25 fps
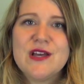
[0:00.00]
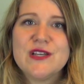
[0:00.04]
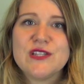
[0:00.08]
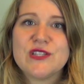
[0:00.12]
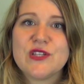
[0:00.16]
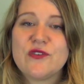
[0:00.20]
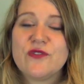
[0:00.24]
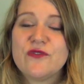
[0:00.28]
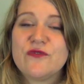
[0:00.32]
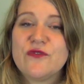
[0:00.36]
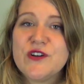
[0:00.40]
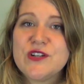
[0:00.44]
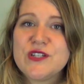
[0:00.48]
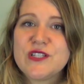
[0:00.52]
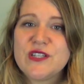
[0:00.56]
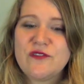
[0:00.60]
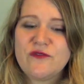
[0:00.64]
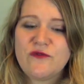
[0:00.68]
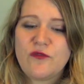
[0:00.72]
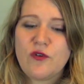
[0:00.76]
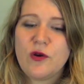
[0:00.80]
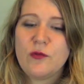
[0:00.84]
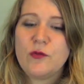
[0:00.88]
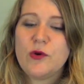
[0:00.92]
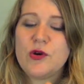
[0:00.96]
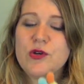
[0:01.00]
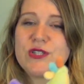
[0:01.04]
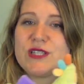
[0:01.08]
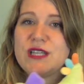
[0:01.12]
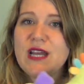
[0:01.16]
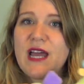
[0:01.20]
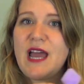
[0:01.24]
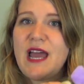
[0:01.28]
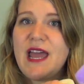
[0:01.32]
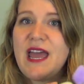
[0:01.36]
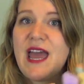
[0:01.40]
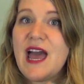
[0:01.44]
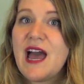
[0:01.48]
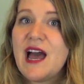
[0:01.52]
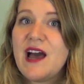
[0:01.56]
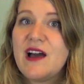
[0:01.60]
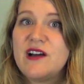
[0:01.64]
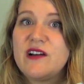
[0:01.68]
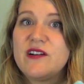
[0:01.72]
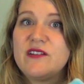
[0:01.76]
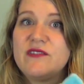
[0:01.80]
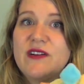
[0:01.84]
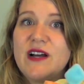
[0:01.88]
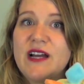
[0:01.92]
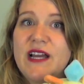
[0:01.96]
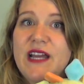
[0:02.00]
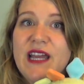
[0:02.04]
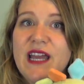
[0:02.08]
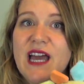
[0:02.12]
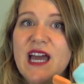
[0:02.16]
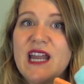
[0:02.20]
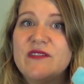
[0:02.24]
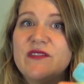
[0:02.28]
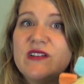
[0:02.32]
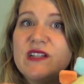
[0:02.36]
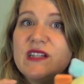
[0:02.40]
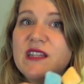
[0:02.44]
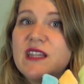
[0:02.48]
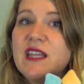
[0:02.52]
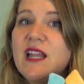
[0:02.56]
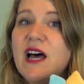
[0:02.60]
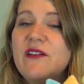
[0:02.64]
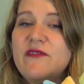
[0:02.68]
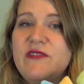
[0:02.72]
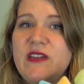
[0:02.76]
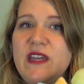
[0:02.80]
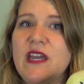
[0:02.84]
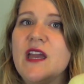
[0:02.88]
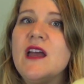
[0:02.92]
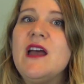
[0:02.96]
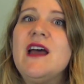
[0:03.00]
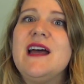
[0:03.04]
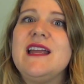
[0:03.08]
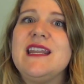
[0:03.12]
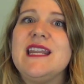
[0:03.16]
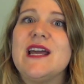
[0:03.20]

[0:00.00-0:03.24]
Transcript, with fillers: So first and foremost, I have a kind of a lovey.